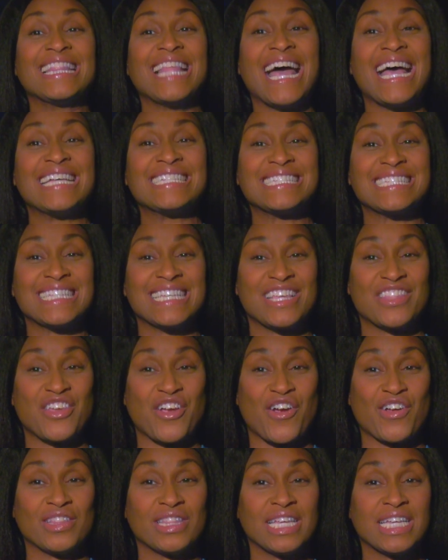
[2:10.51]
Lastly,
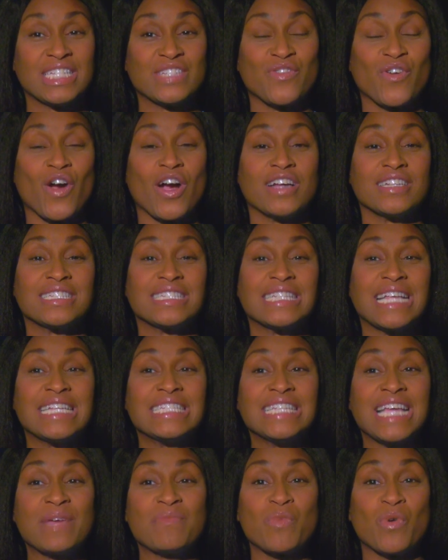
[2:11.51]
there are links for our
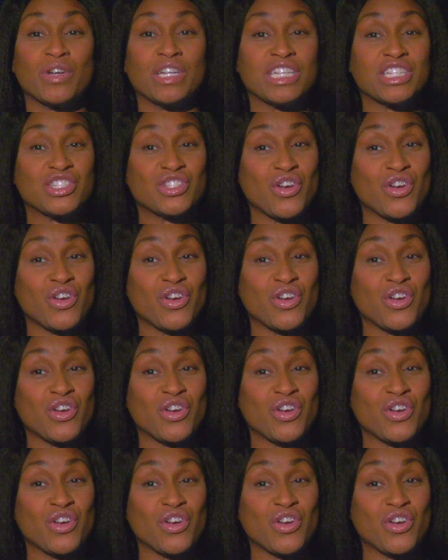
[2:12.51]
Sunday morning